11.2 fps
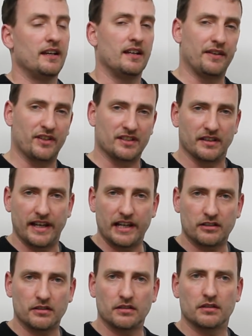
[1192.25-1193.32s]
If it's
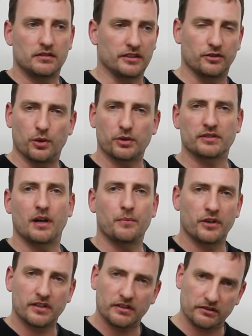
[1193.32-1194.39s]
later, just go
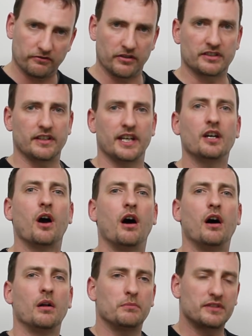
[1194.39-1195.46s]
somewhere, stay
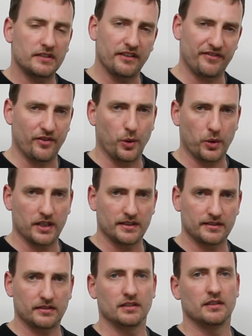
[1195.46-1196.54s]
calm, stay
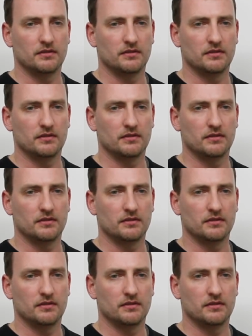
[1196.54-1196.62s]
focused,